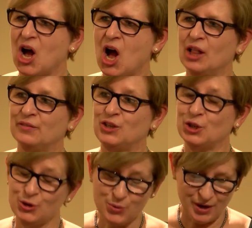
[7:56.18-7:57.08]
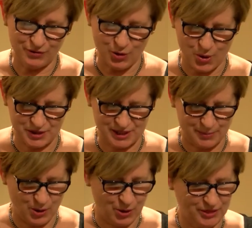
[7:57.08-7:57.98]
All of you, of course,
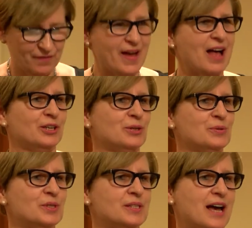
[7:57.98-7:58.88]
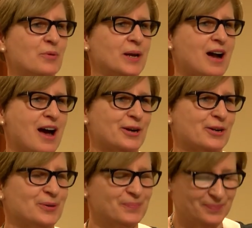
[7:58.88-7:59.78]
uphold the values that we
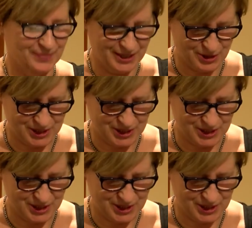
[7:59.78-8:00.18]
honor here